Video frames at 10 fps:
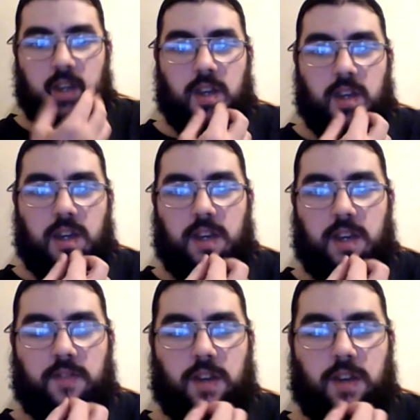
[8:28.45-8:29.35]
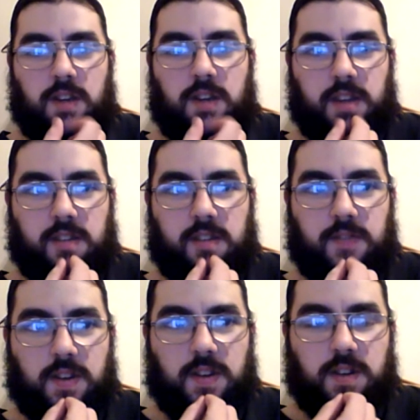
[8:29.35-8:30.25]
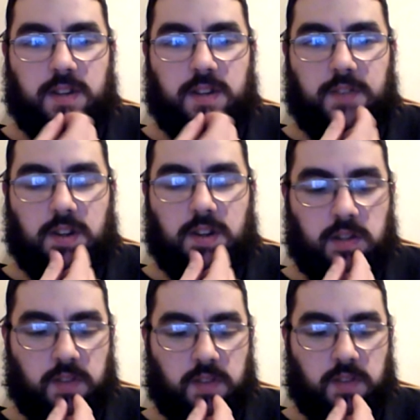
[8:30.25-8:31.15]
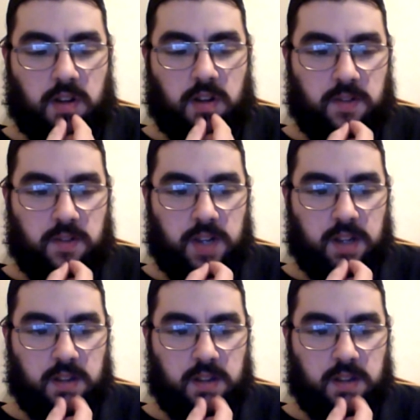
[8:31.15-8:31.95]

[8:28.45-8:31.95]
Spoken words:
And for goodness sakes, if you're going to be doing